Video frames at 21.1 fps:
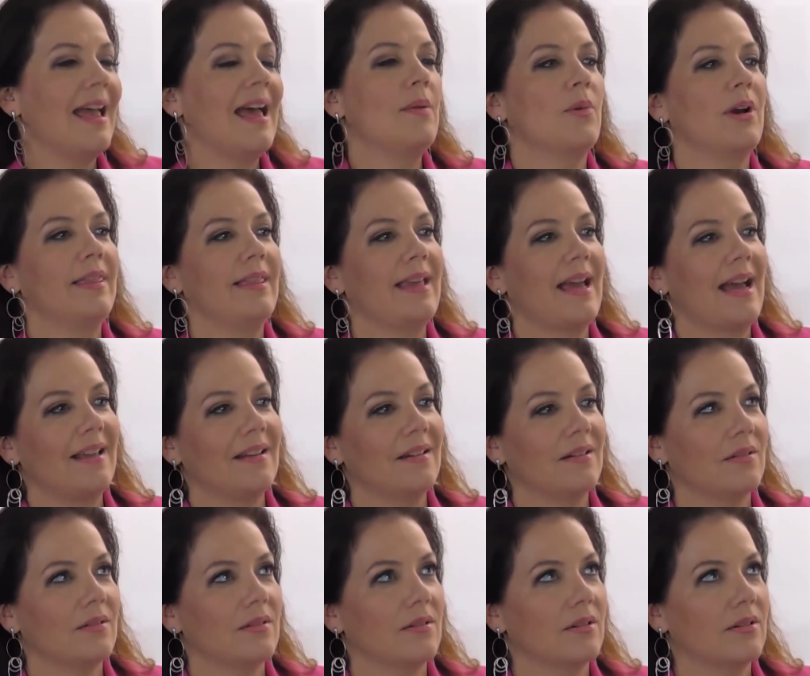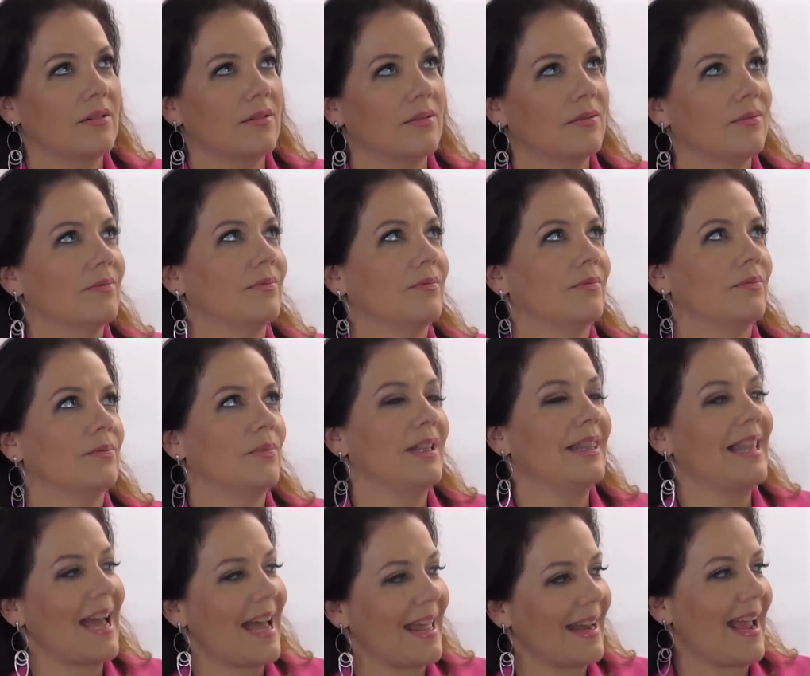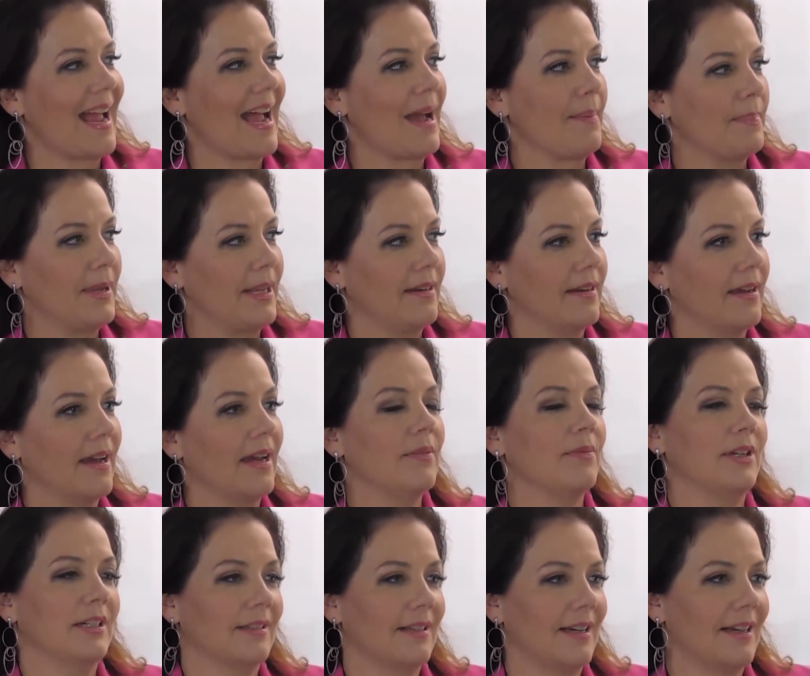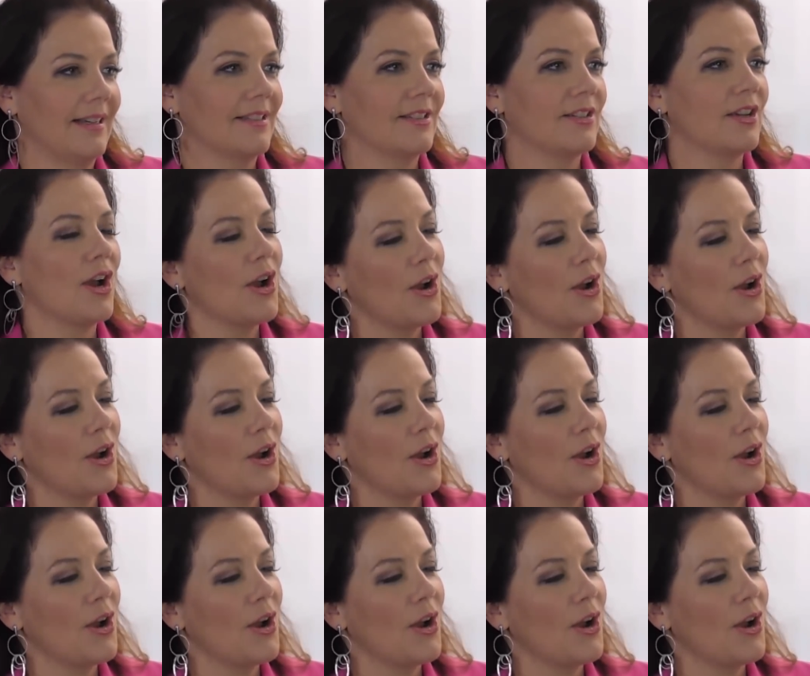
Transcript: And when that happened, I realized,